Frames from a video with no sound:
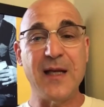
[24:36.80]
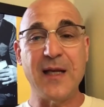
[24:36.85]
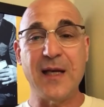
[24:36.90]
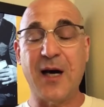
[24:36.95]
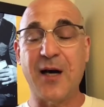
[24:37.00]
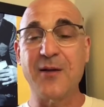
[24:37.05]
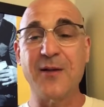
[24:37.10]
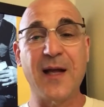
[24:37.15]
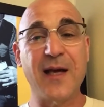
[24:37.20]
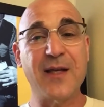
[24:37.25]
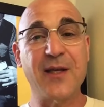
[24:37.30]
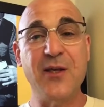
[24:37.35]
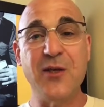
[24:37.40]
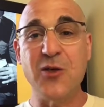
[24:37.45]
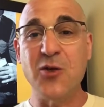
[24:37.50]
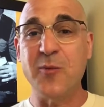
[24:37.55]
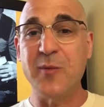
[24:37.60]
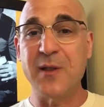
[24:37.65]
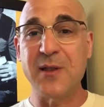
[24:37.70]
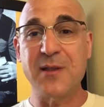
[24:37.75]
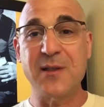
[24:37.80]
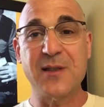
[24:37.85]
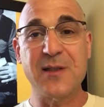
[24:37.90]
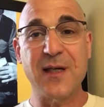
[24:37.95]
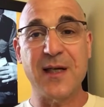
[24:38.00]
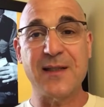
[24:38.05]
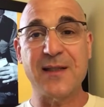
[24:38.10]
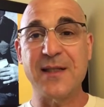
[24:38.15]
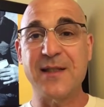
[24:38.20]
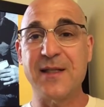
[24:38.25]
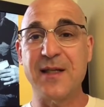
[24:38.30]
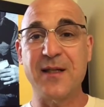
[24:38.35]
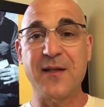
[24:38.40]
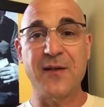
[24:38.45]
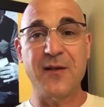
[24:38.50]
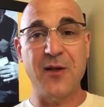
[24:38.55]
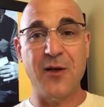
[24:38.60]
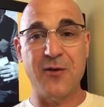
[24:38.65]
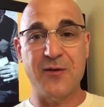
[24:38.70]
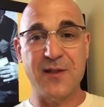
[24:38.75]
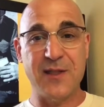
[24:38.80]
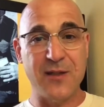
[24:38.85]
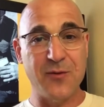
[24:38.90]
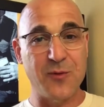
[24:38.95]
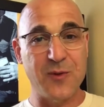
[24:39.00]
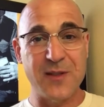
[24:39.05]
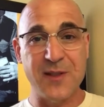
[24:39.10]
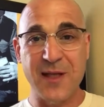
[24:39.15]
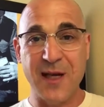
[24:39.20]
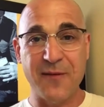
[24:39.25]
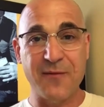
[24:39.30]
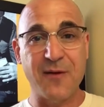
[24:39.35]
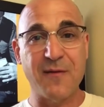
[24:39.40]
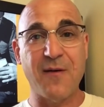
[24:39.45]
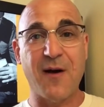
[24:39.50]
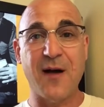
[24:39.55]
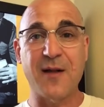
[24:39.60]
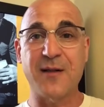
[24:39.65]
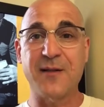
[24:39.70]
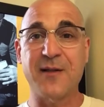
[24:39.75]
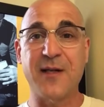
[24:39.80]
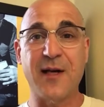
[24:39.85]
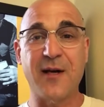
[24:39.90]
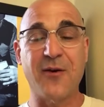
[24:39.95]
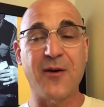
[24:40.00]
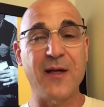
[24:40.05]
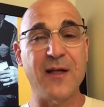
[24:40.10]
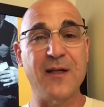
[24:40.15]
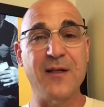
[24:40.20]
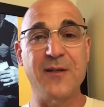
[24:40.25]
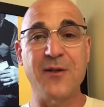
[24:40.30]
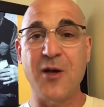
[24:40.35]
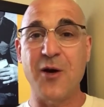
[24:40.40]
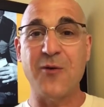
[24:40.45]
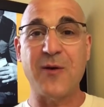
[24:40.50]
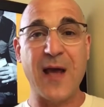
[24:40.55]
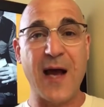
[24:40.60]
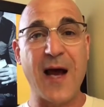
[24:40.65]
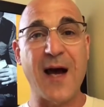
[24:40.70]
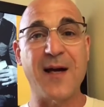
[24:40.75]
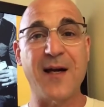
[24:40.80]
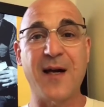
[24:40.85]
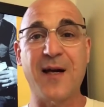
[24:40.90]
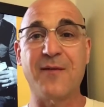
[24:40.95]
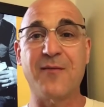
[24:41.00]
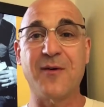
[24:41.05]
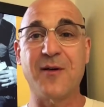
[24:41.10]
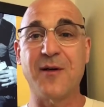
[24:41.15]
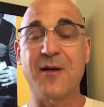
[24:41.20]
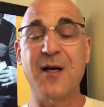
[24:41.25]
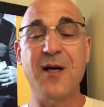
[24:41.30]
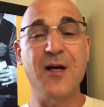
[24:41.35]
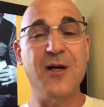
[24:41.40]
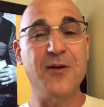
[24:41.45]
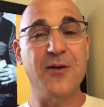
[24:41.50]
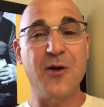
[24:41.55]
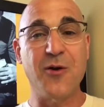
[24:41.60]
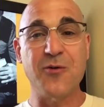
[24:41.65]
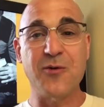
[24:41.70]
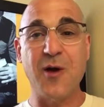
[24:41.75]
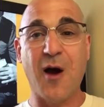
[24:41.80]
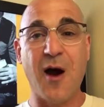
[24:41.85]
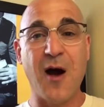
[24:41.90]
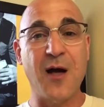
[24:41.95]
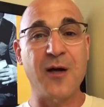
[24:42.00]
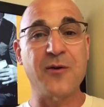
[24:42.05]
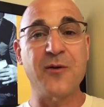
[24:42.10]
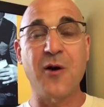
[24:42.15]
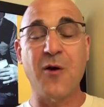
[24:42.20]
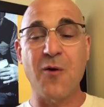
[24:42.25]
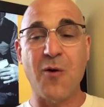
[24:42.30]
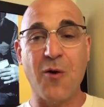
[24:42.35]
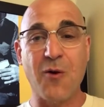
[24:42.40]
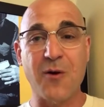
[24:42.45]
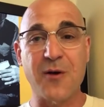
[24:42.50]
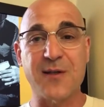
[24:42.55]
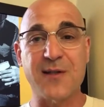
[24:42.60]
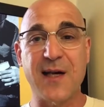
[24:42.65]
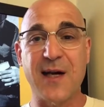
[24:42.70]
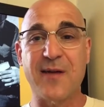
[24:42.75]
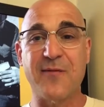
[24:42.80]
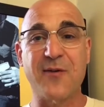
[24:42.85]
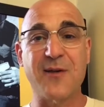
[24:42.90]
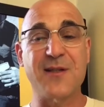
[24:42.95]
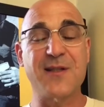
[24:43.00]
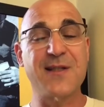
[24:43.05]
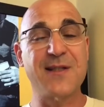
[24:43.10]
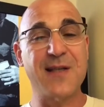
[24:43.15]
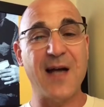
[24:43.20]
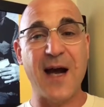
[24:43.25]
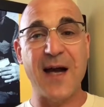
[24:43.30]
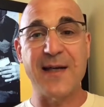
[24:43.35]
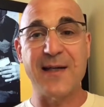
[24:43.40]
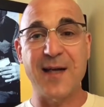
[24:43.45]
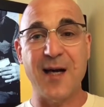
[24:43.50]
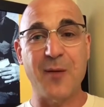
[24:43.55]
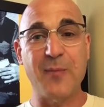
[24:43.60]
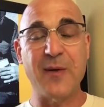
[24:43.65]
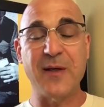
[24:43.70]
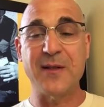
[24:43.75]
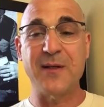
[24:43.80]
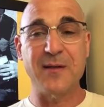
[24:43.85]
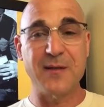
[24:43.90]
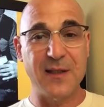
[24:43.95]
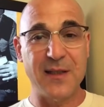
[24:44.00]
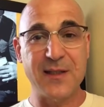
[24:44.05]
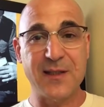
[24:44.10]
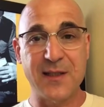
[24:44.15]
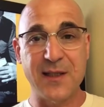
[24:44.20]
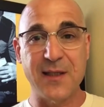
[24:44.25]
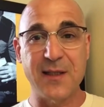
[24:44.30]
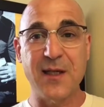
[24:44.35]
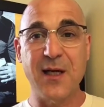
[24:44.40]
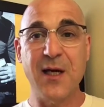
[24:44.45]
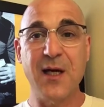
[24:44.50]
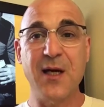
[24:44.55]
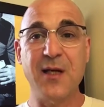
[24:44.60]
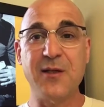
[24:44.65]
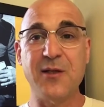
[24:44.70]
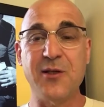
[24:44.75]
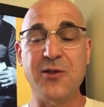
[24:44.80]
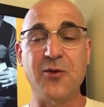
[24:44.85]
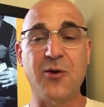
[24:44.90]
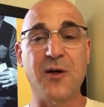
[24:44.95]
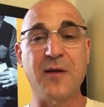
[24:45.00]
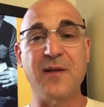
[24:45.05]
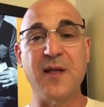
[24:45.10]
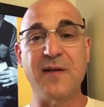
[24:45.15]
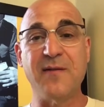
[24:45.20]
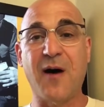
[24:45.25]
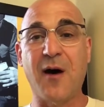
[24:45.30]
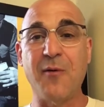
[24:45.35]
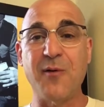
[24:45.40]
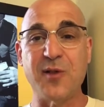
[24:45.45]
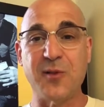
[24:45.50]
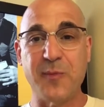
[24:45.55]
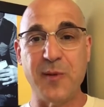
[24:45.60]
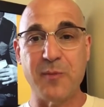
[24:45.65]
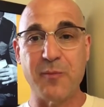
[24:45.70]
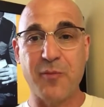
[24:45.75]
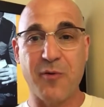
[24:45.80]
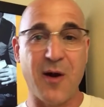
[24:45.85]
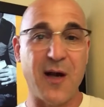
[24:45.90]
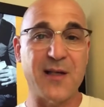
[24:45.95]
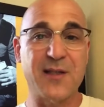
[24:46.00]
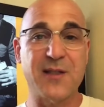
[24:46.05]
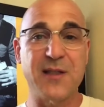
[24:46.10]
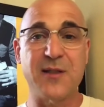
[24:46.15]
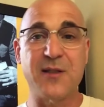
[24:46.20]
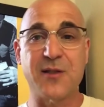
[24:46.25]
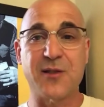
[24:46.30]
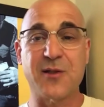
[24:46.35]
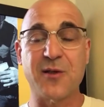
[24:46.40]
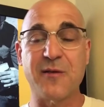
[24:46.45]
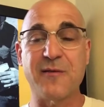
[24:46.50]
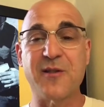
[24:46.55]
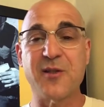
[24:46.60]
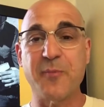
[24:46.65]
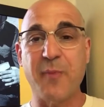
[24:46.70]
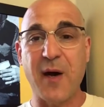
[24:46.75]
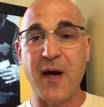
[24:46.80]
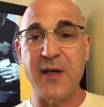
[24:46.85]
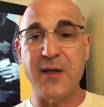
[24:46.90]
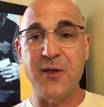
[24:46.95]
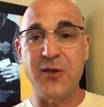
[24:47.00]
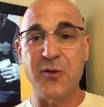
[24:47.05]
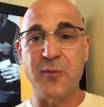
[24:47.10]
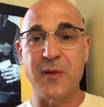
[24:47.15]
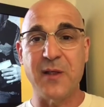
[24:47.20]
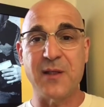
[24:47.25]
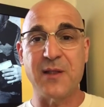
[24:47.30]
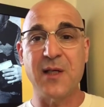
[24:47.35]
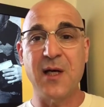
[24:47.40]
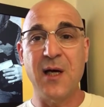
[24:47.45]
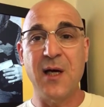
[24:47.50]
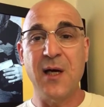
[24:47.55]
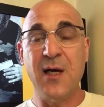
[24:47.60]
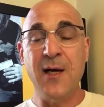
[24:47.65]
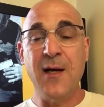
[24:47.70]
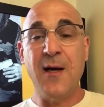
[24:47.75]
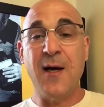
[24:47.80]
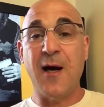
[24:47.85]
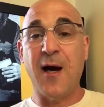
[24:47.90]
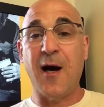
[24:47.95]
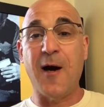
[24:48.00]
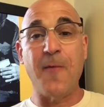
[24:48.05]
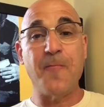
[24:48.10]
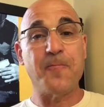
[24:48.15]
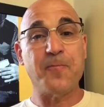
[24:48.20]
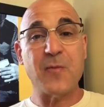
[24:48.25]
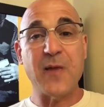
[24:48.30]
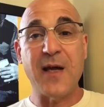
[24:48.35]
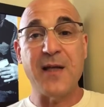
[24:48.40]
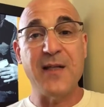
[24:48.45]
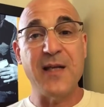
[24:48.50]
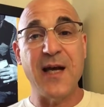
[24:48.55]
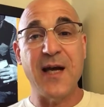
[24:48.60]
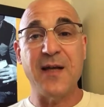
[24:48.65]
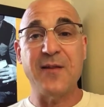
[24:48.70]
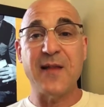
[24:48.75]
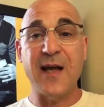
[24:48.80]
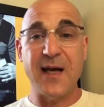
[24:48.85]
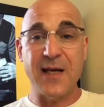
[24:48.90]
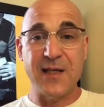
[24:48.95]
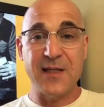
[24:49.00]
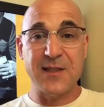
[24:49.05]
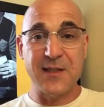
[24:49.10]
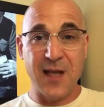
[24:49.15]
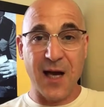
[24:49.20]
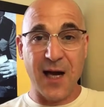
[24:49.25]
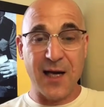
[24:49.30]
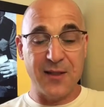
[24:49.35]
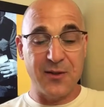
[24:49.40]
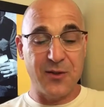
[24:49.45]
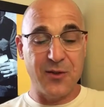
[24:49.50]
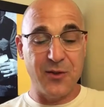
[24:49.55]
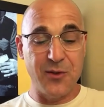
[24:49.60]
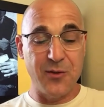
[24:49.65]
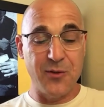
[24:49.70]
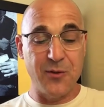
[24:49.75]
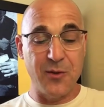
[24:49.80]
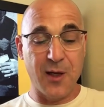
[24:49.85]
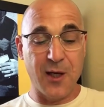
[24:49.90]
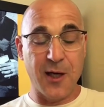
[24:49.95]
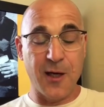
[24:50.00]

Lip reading: unlike humans, as I said in the notes, it was never voluntary. No cat ever, no dog, no horse ever signed up and enlisted to join. They've always been pressed into service by humans. And yet that is not to,